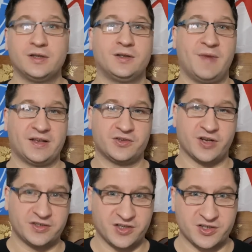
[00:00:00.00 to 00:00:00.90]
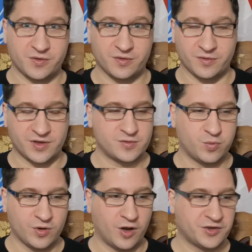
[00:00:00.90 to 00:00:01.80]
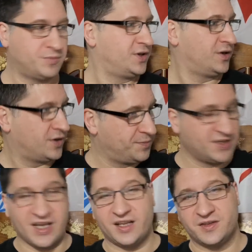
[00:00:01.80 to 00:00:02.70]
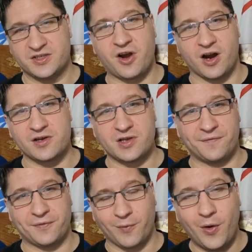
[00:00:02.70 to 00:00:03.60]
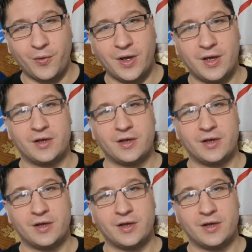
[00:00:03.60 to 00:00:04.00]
to make the transition because we're ultimately going to be taking these cars off the road,